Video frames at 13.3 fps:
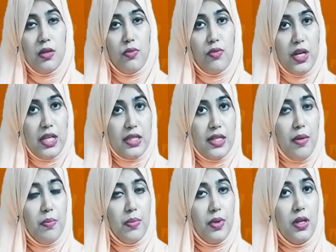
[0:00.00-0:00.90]
For
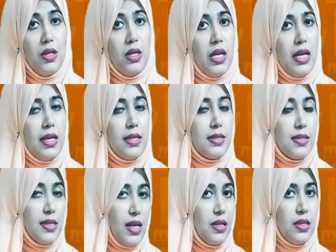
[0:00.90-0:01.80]
example,
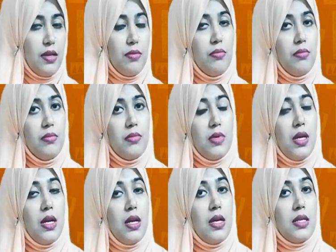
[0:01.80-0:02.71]
seldom,
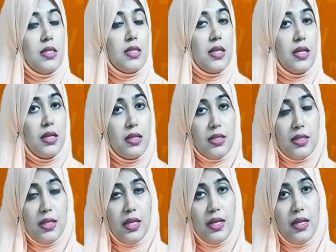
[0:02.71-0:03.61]

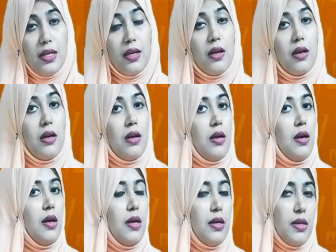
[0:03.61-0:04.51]
scarcely,
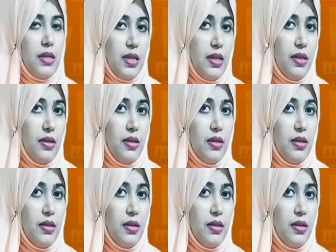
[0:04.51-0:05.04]
hardly,